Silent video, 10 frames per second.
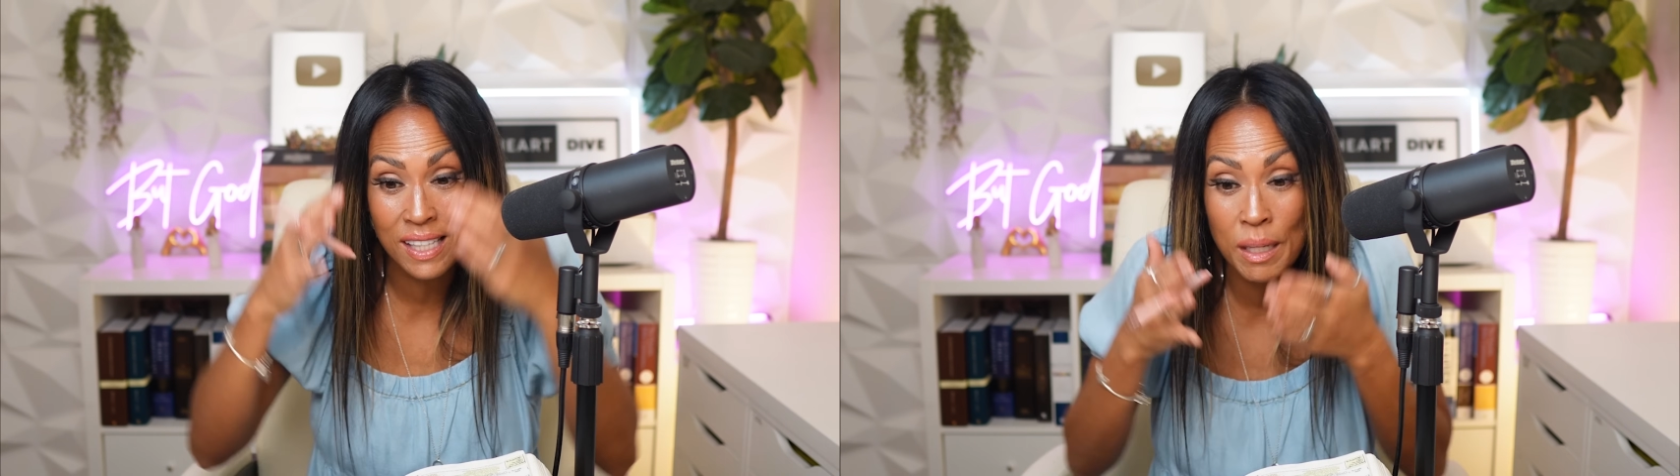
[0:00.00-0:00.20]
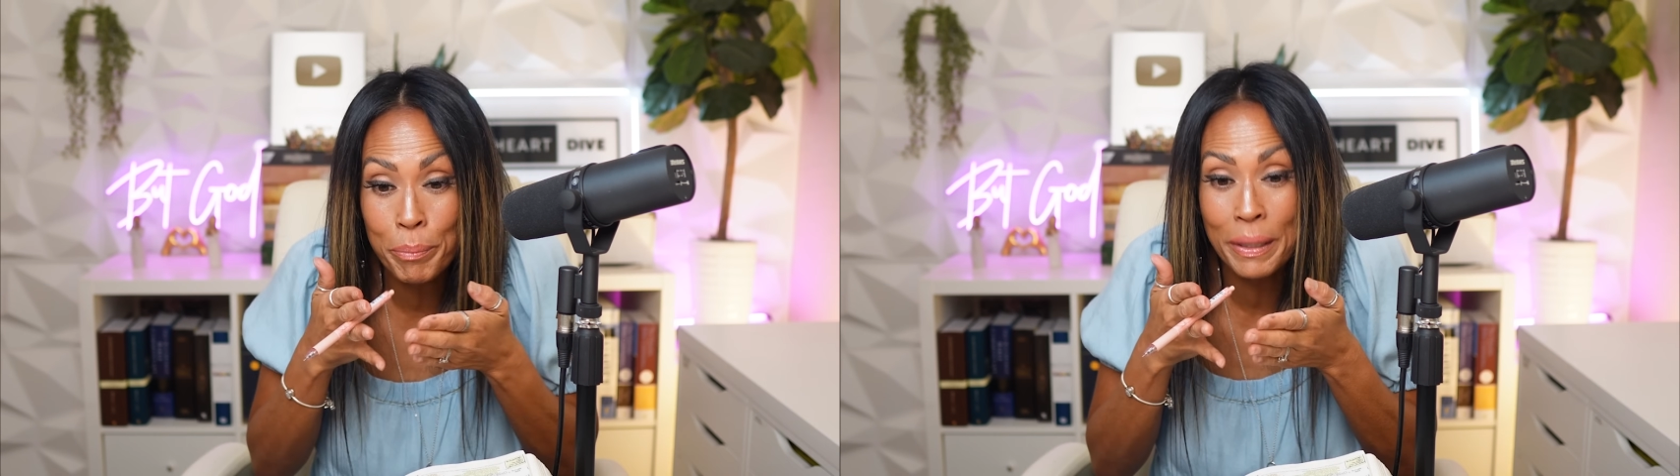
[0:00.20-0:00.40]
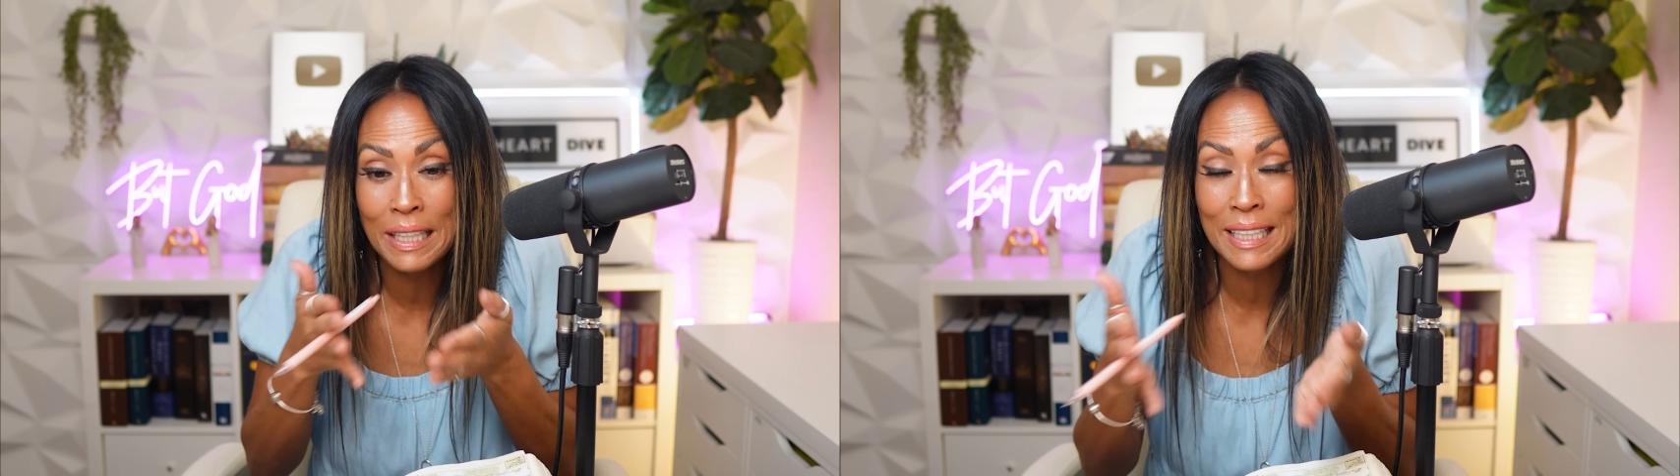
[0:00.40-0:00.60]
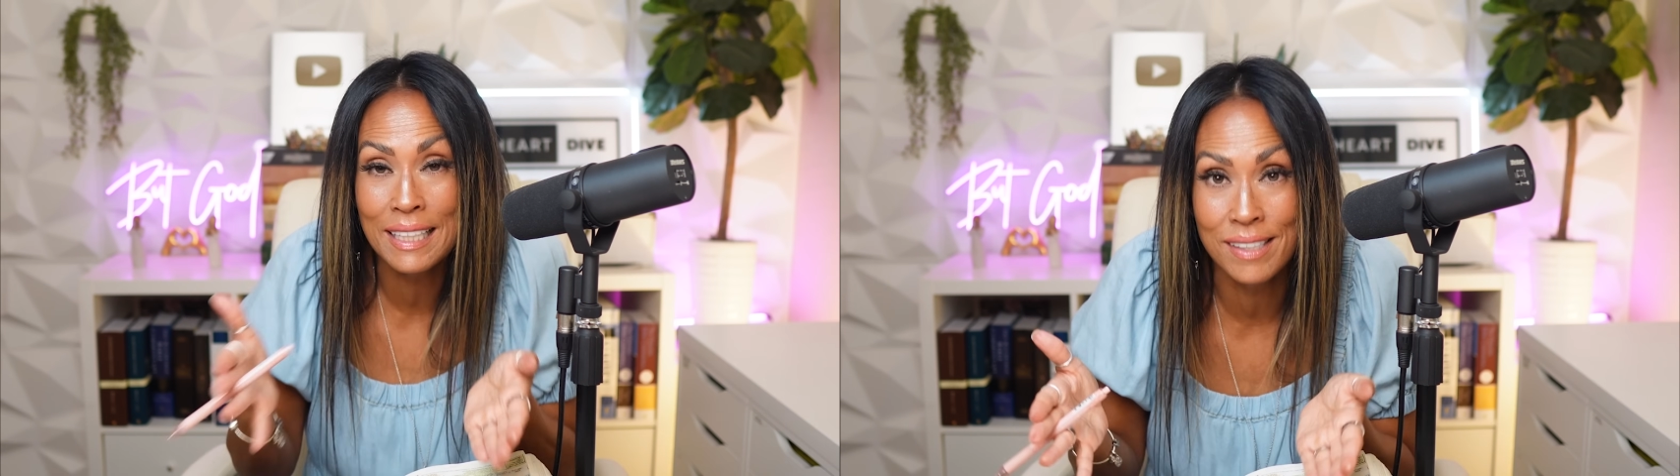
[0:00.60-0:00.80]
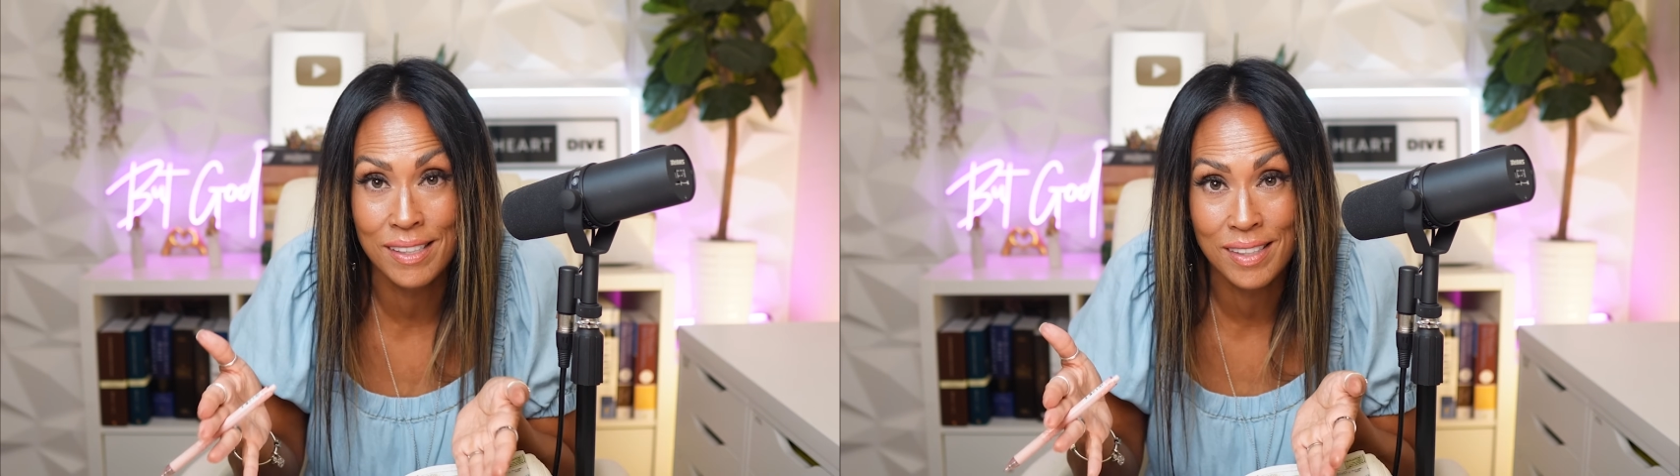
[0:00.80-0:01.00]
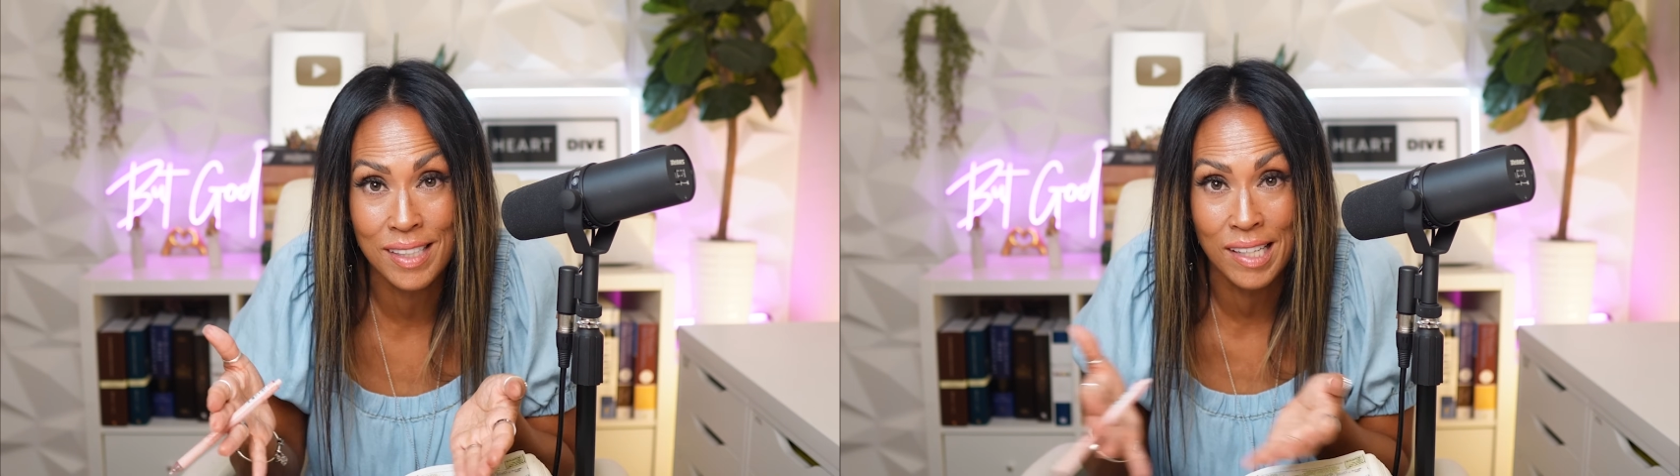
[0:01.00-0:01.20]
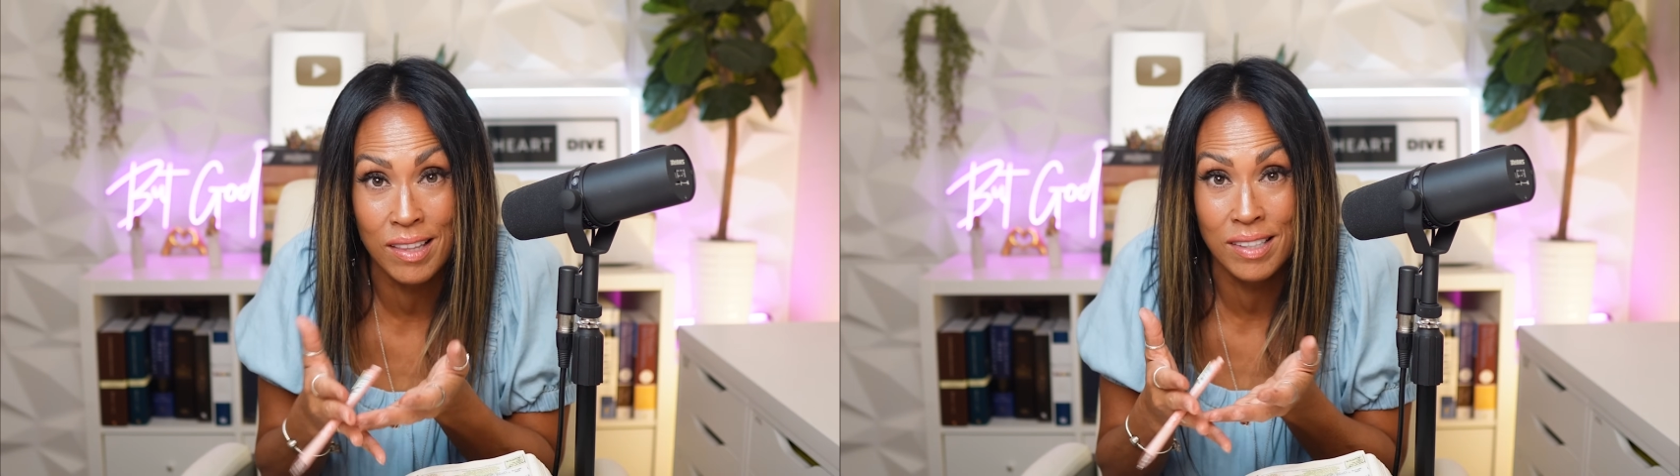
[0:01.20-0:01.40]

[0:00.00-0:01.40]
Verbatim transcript: the ability to see.